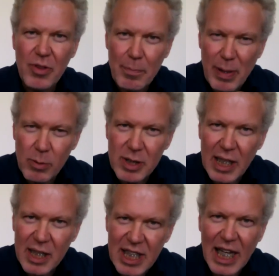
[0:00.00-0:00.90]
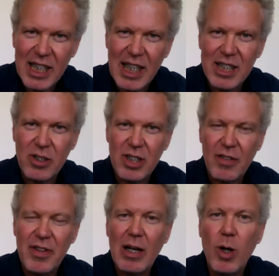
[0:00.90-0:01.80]
that people say exactly that sort of
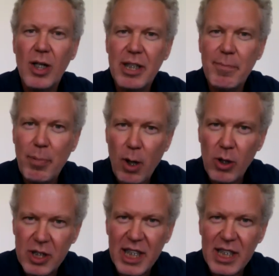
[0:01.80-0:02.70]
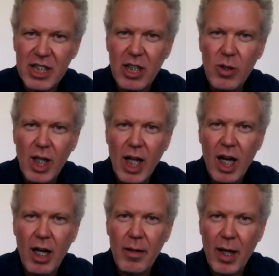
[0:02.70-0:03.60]
stuff, and that works in politics. So
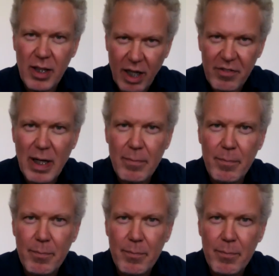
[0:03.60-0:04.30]
um, I, have met